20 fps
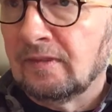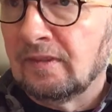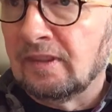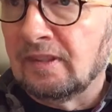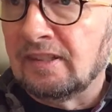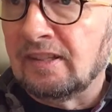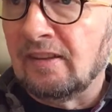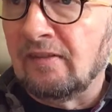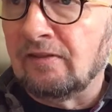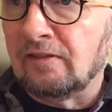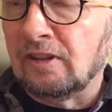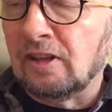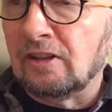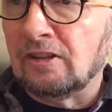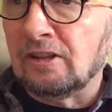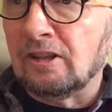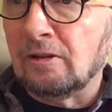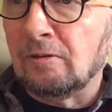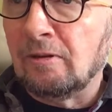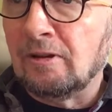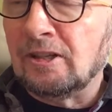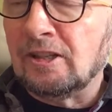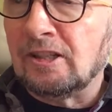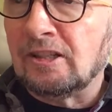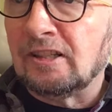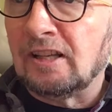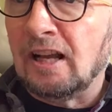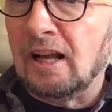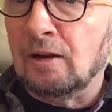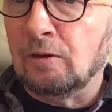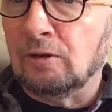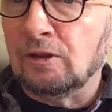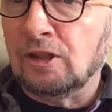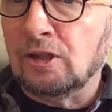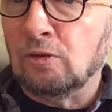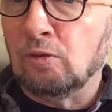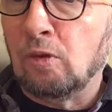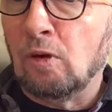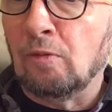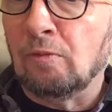7th note of the major scale, which
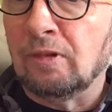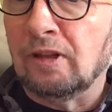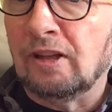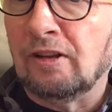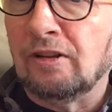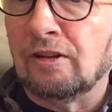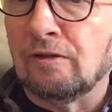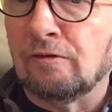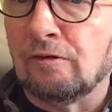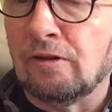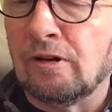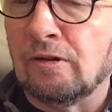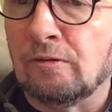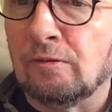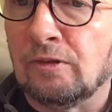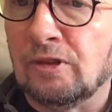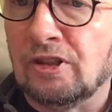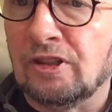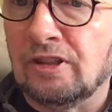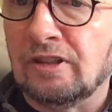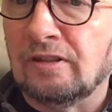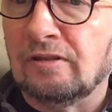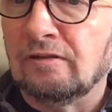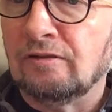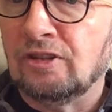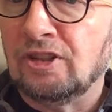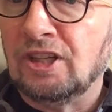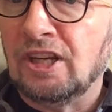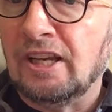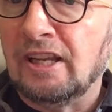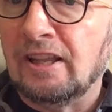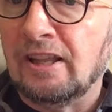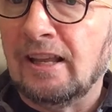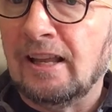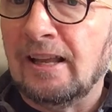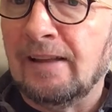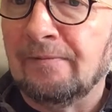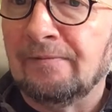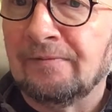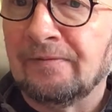is one below the root, which is G
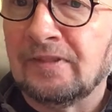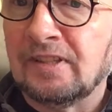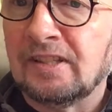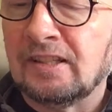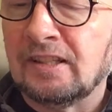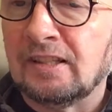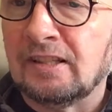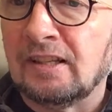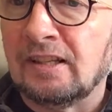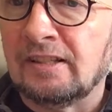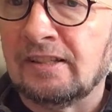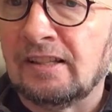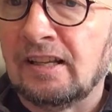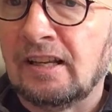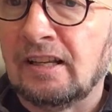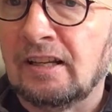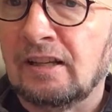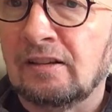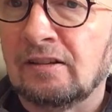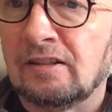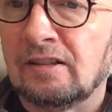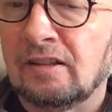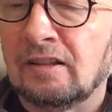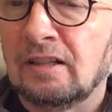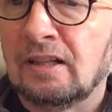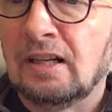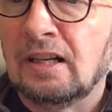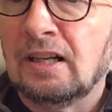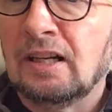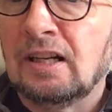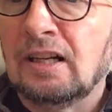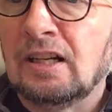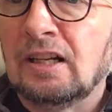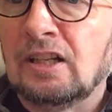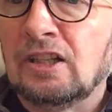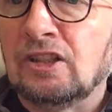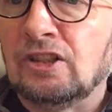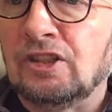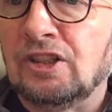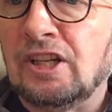there. So it's that note.
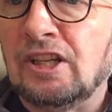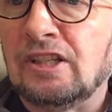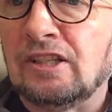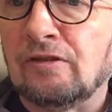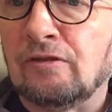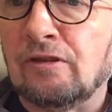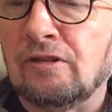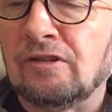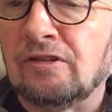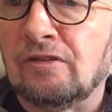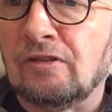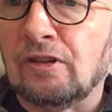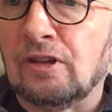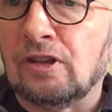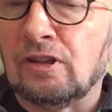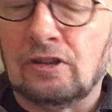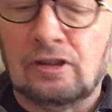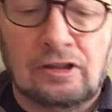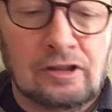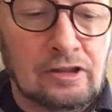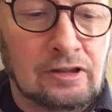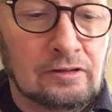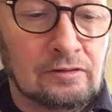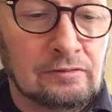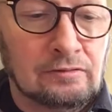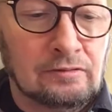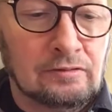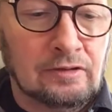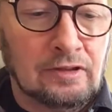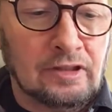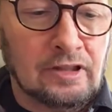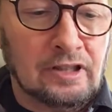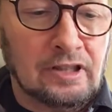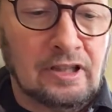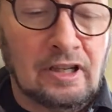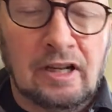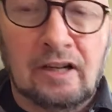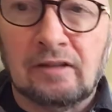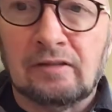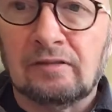G is the root of the chord,
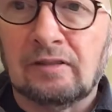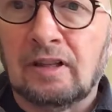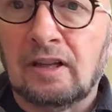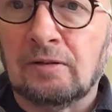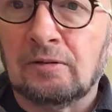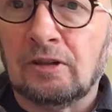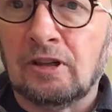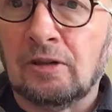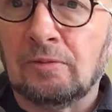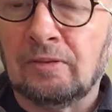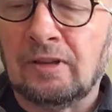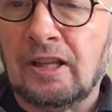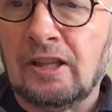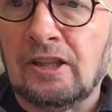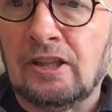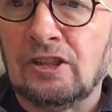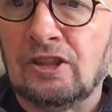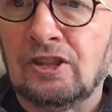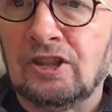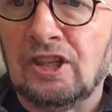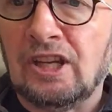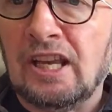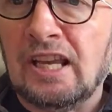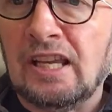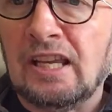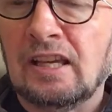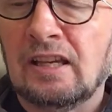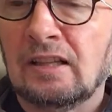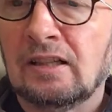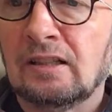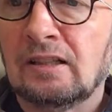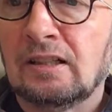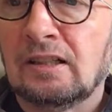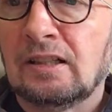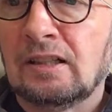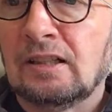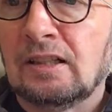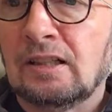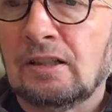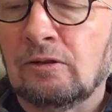so I'm going to play the G
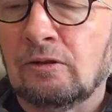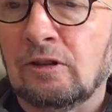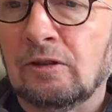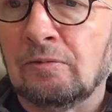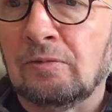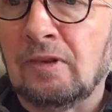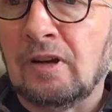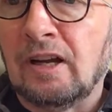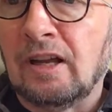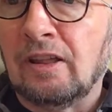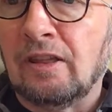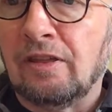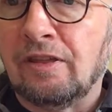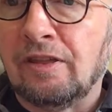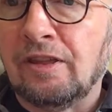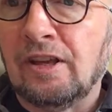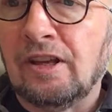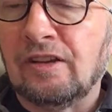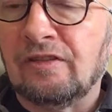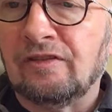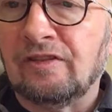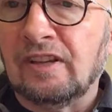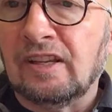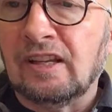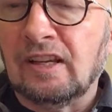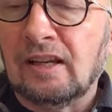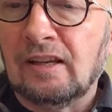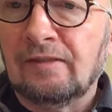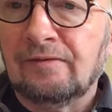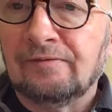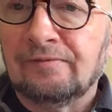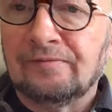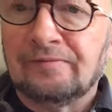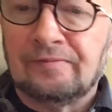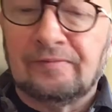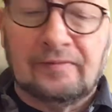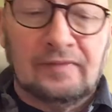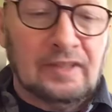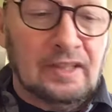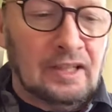with my third finger.
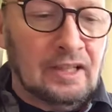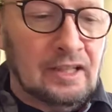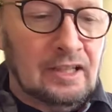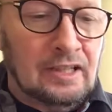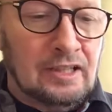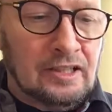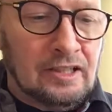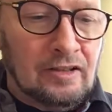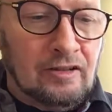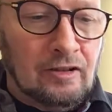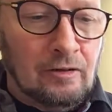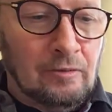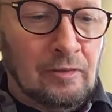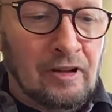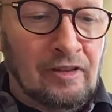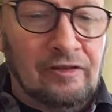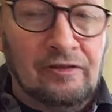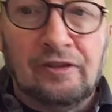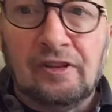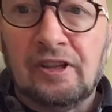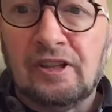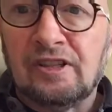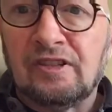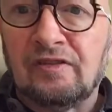So I've got my first